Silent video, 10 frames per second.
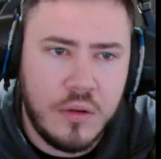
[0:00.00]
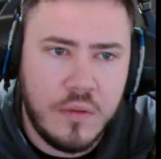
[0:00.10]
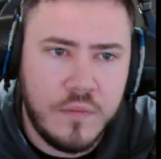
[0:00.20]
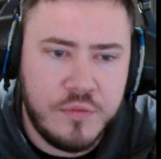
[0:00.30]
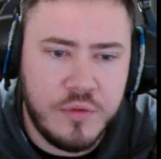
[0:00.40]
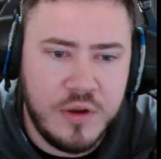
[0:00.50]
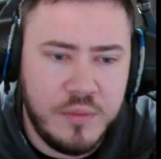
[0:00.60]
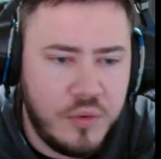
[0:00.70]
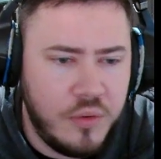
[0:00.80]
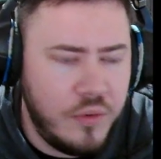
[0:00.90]
It's really
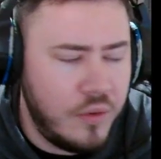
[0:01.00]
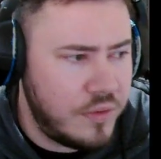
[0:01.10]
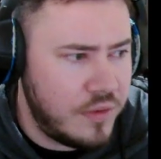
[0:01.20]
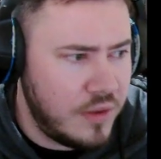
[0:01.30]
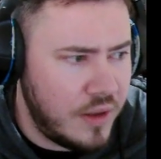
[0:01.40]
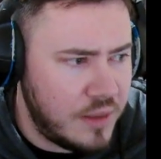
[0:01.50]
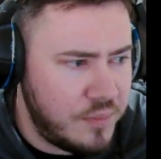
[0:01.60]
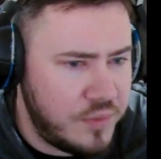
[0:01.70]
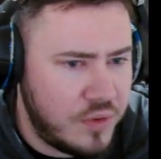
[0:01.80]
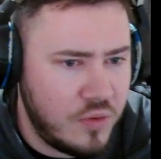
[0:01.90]
important not to like
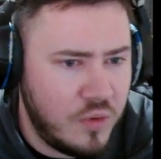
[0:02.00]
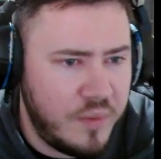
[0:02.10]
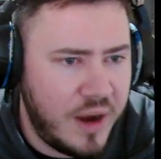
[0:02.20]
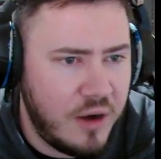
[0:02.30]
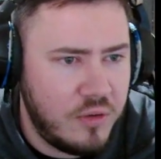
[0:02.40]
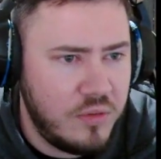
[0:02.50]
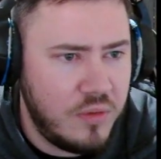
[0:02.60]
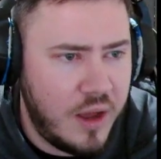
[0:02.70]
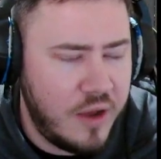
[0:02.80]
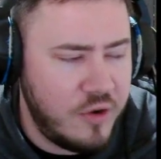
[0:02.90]
pure barrel
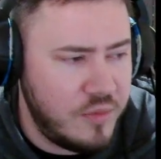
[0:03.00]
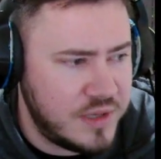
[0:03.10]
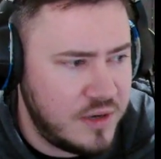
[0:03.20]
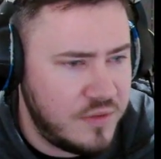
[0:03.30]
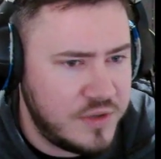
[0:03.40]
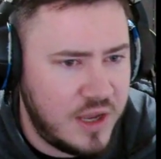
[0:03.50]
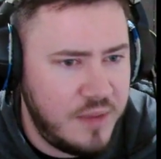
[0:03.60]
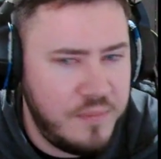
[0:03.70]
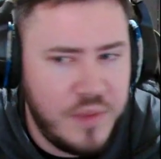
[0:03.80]
100% of the time.